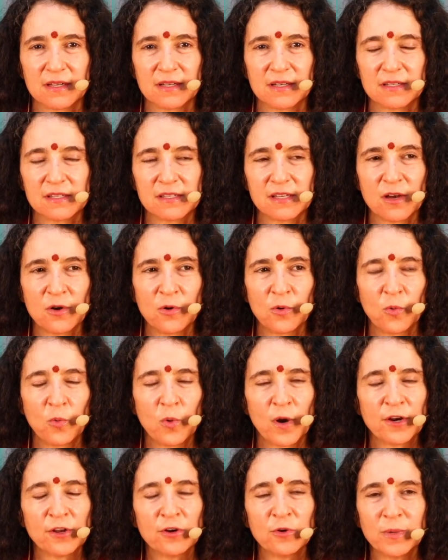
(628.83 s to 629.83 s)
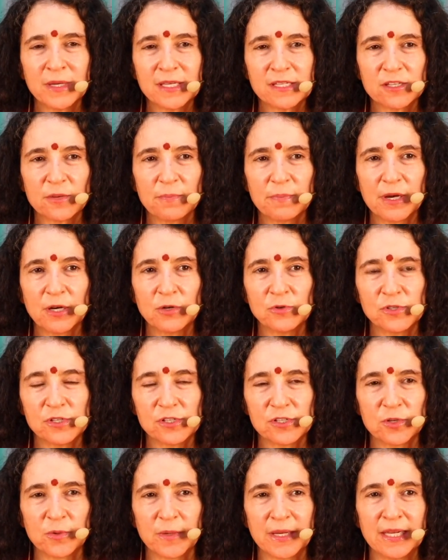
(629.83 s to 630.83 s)
So what are we
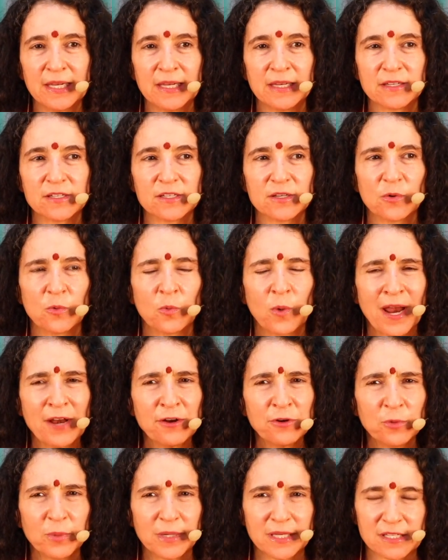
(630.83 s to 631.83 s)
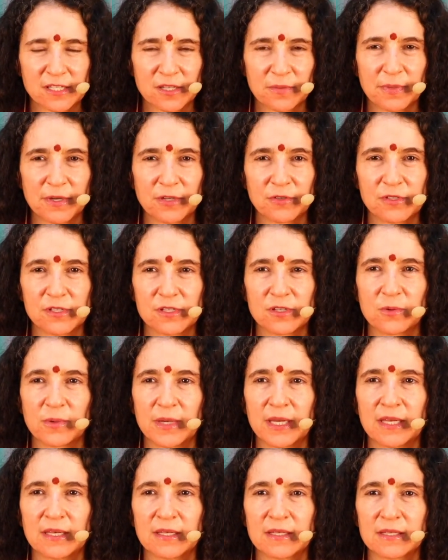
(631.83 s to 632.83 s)
supposed to eat? When are we supposed to
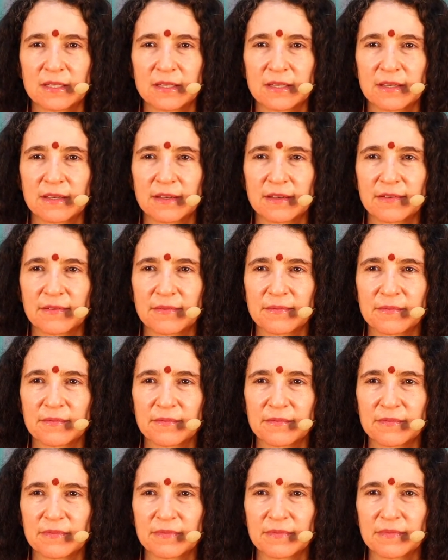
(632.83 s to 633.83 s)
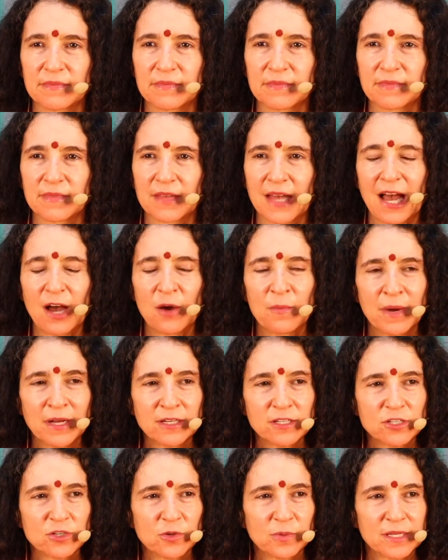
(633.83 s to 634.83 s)
eat? How
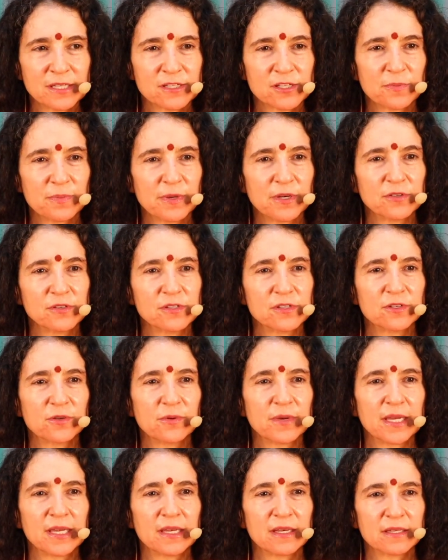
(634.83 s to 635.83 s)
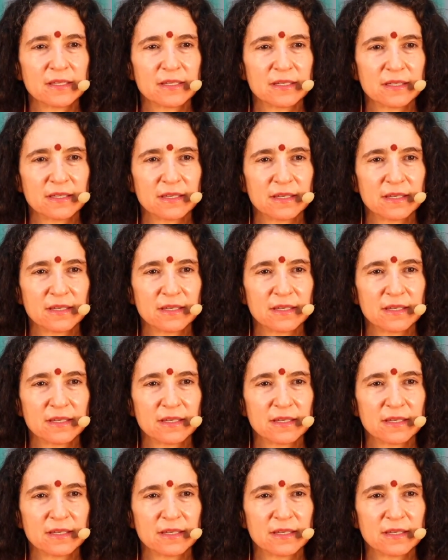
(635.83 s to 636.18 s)
much are we supposed to eat?